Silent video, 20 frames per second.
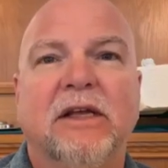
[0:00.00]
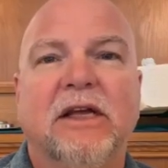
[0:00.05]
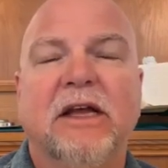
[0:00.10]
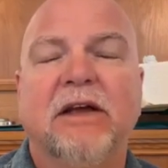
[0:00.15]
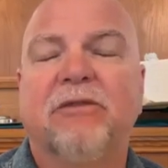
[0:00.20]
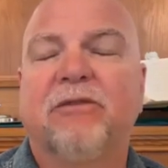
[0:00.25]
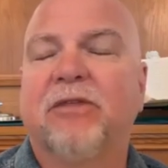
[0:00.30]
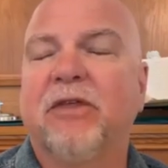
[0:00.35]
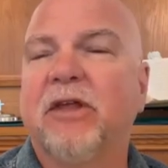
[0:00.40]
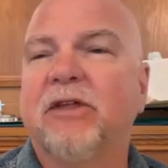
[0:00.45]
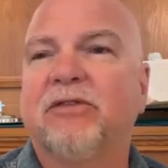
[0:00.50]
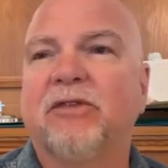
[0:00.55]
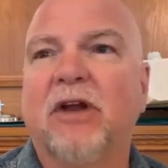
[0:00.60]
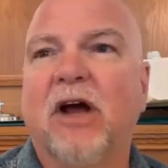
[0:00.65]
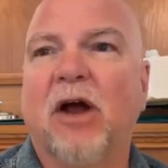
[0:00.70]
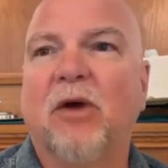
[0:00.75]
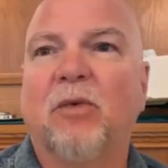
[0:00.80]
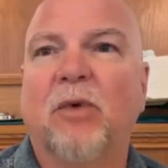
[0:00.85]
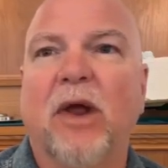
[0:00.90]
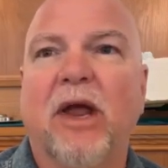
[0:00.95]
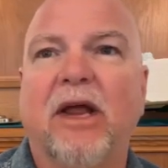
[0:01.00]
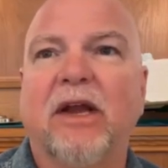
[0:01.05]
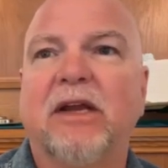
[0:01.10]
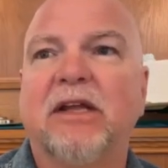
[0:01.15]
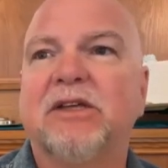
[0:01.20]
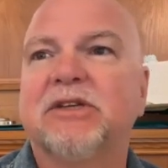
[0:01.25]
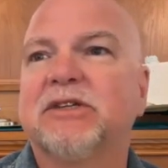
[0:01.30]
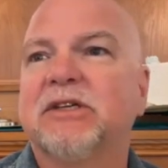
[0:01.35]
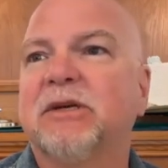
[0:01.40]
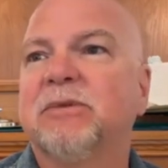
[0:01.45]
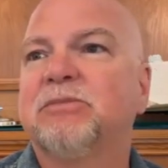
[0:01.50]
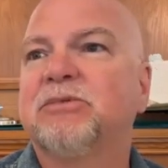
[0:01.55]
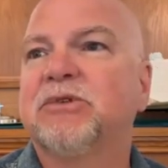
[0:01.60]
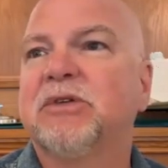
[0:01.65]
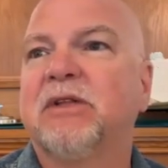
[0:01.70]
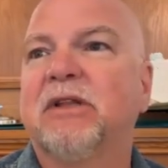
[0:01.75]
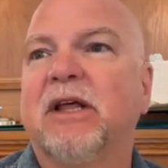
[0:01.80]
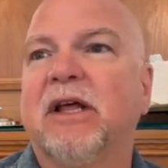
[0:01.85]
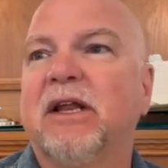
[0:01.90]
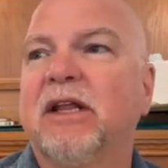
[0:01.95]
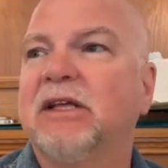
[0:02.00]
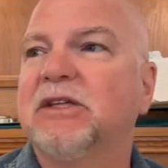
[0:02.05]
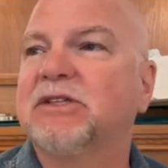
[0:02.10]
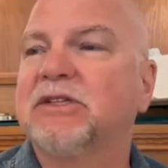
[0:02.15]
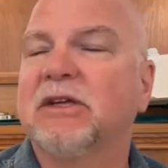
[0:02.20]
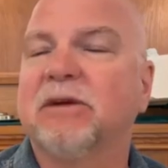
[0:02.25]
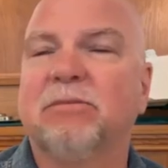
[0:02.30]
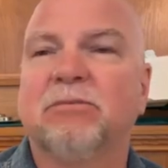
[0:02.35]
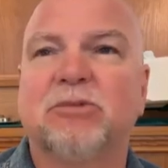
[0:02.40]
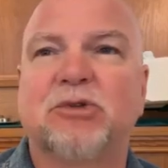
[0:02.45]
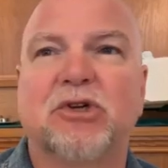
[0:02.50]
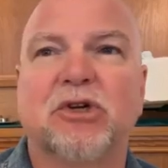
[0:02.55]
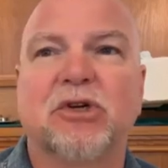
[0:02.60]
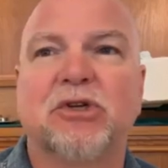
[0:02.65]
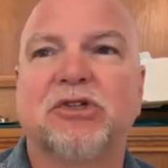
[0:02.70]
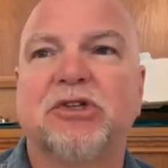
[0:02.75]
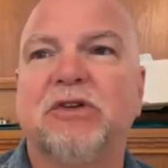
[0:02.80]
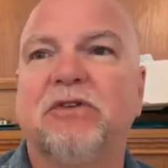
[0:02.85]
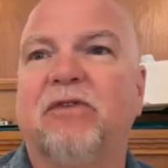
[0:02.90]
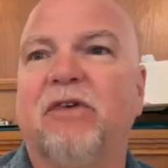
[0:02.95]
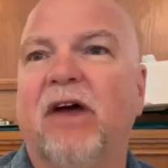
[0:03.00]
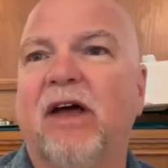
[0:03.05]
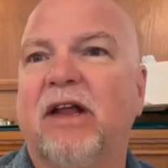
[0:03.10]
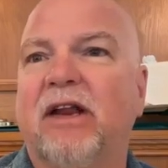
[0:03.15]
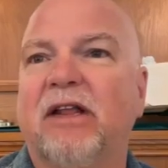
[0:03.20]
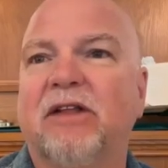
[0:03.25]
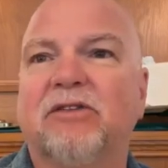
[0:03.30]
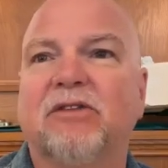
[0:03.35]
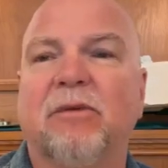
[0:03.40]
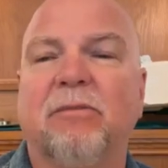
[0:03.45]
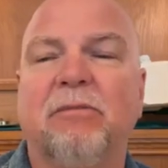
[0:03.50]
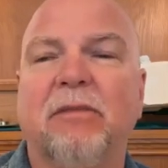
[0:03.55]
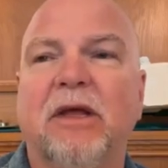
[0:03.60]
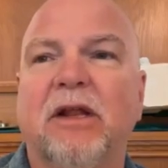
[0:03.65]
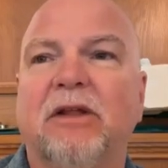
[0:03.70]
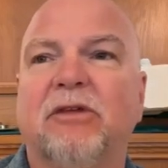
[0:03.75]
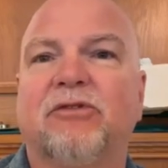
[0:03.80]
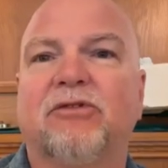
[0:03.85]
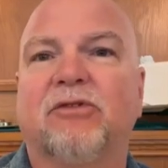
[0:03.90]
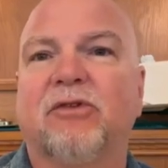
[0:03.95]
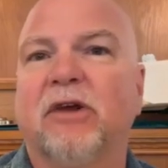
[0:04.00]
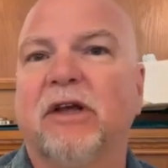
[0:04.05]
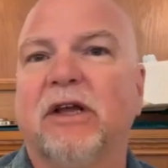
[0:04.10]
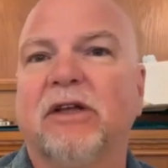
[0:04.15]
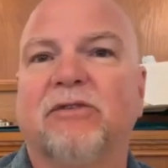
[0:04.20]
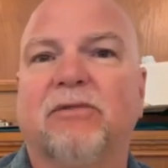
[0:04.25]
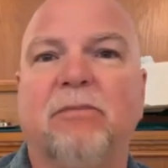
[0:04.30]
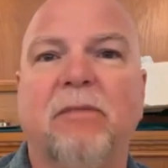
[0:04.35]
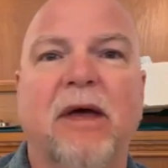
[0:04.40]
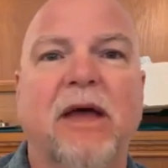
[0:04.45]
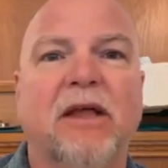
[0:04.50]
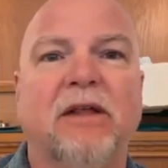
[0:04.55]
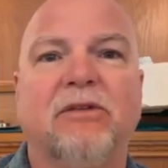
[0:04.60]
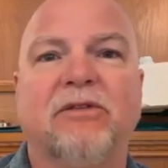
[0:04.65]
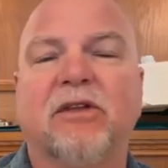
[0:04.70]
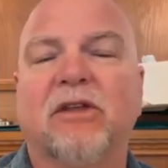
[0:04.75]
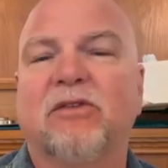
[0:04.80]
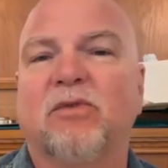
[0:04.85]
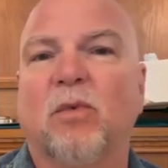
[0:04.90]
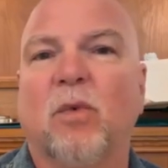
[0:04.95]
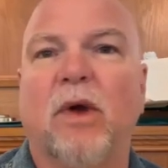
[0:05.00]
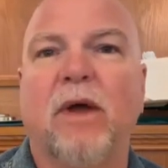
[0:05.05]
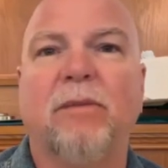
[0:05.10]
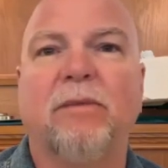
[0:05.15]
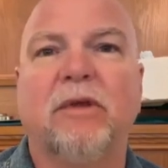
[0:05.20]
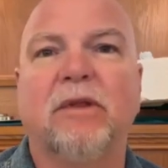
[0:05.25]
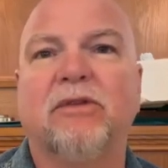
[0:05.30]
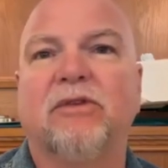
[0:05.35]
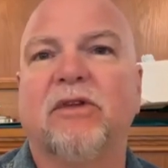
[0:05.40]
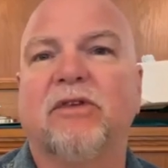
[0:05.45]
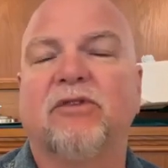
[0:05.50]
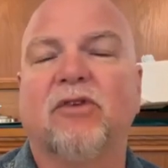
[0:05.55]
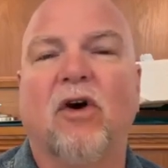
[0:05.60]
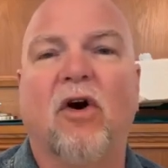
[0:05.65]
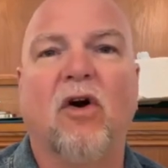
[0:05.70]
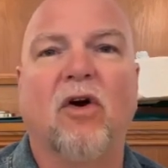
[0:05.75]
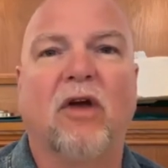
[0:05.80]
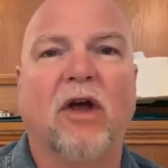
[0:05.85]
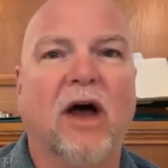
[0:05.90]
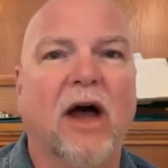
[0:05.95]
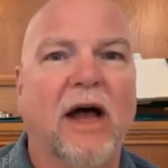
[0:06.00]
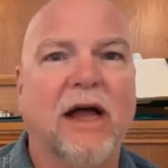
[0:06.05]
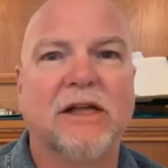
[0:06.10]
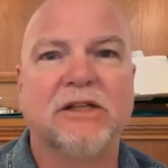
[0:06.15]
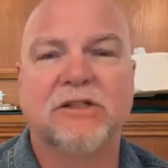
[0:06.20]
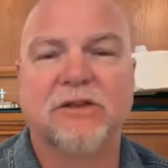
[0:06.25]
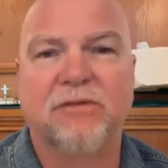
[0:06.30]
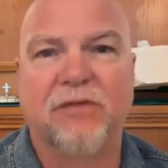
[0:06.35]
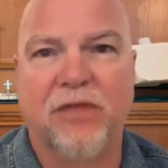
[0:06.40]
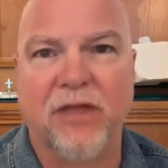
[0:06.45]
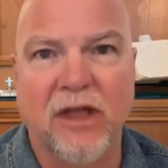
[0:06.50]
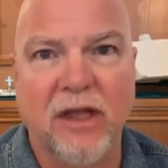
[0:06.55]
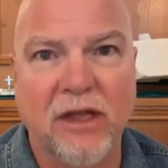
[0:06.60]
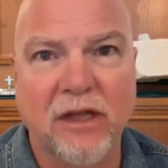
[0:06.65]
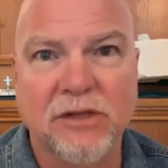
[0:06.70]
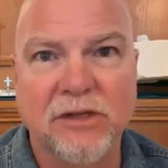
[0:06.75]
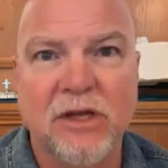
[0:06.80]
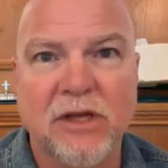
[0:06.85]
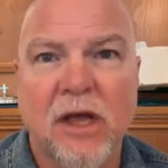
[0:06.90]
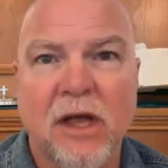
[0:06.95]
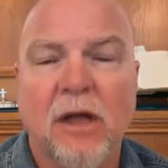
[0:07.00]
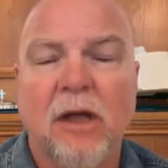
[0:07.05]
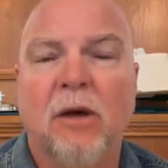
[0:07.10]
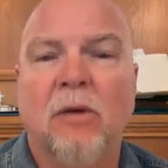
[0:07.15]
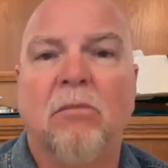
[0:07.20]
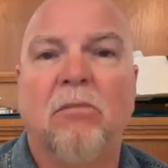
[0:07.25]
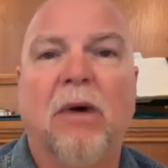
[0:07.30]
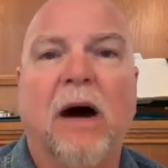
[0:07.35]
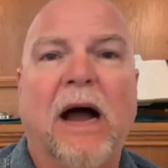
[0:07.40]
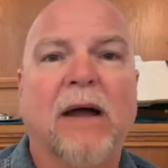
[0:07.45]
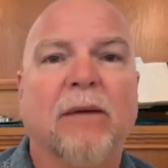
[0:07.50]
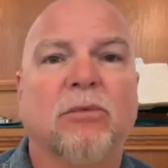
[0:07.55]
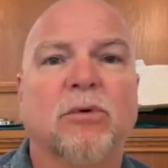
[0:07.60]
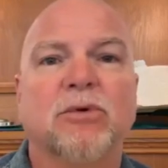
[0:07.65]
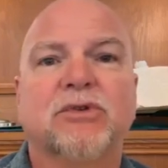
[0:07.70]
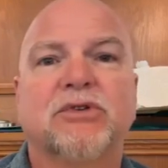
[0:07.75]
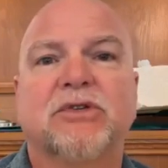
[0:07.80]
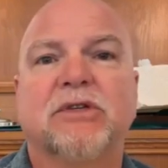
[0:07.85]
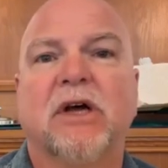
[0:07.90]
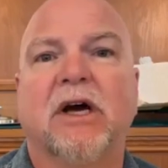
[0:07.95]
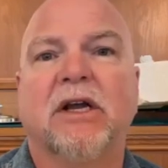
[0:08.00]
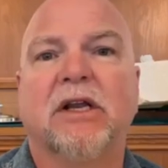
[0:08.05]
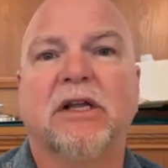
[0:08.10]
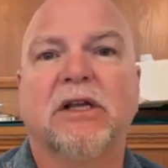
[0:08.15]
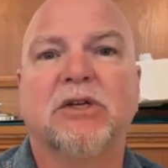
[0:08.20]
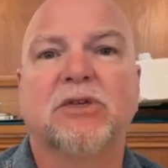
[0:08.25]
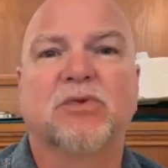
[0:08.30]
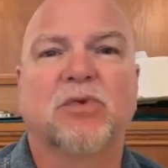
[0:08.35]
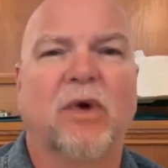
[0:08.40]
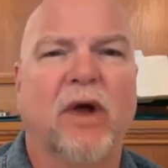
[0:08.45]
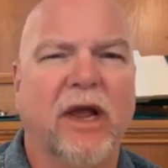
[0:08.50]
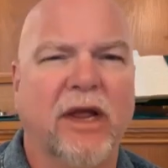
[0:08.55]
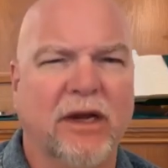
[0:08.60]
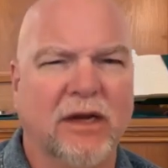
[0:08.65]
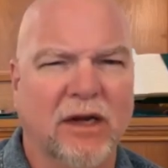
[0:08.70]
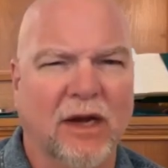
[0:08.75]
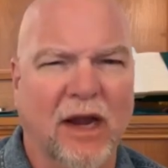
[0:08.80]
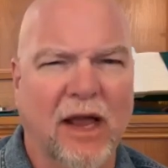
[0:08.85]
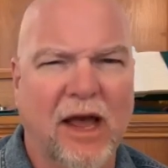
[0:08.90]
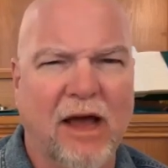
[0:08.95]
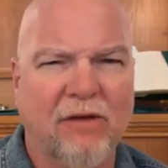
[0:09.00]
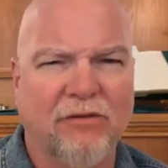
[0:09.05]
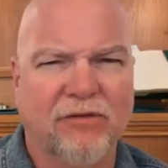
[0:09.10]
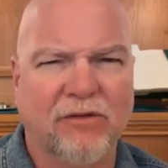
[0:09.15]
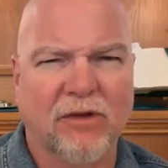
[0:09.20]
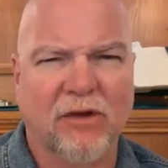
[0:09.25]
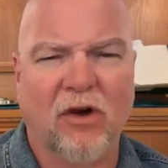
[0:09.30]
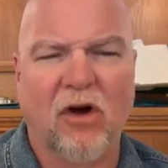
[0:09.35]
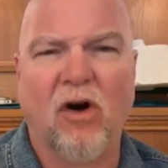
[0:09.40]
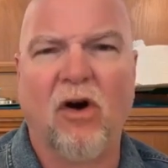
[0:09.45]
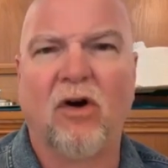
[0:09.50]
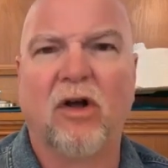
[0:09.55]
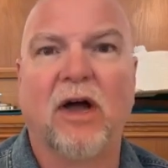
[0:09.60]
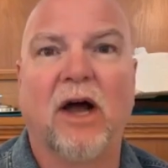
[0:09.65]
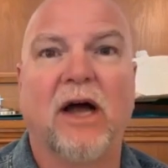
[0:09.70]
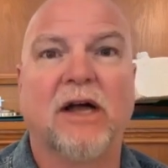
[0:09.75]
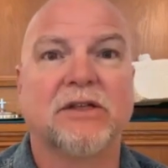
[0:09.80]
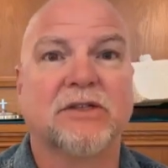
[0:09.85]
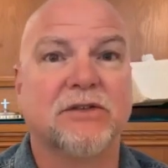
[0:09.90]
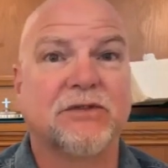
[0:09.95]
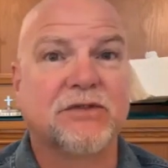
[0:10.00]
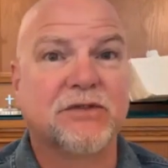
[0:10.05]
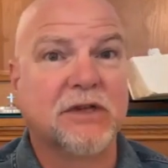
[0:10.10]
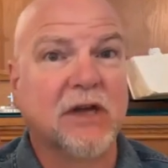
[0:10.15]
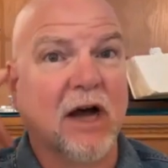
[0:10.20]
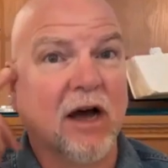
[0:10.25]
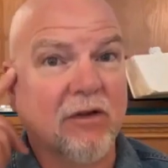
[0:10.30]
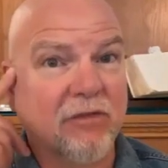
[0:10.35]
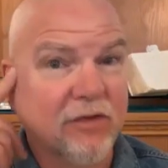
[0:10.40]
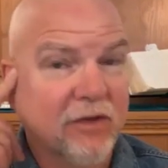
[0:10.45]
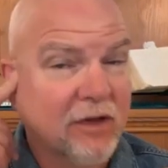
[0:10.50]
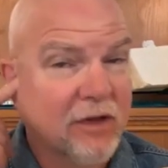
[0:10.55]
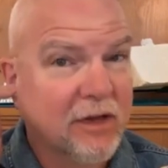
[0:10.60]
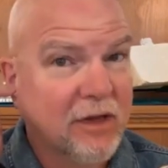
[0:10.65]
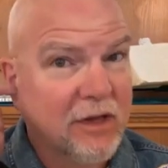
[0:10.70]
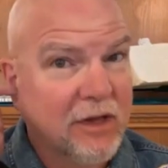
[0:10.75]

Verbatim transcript: If it's not Randy Simpson, then it's some church event. It's a ministry. It's men's. It's women's. It's all kinds of things. Bible studies, right and left, all kinds of stuff.